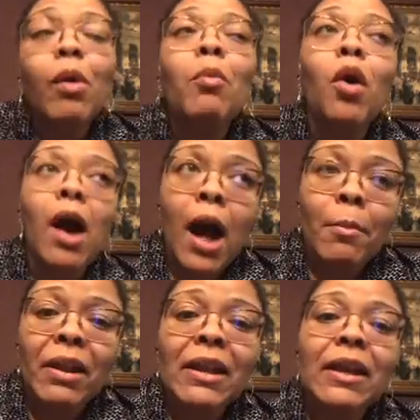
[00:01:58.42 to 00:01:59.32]
but more
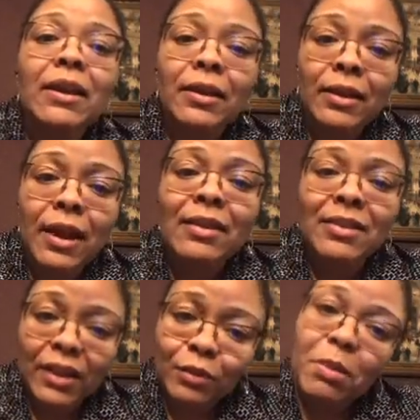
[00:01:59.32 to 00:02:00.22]
commonly
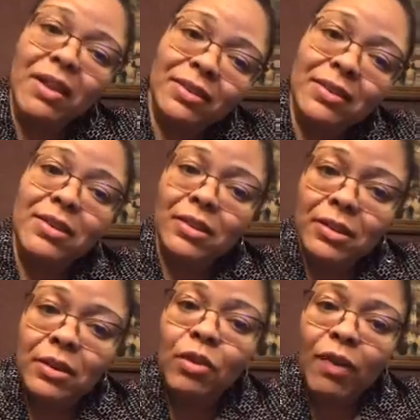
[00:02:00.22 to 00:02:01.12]
6 months
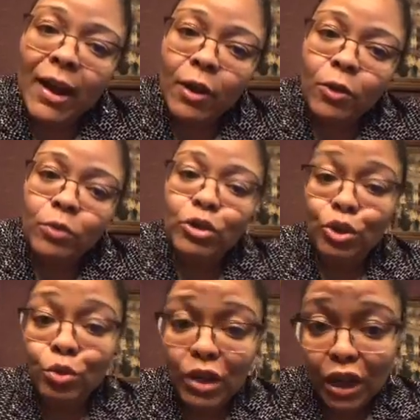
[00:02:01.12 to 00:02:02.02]
to around
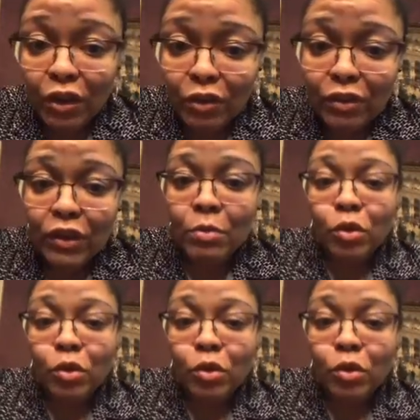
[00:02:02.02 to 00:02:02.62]
2 years is the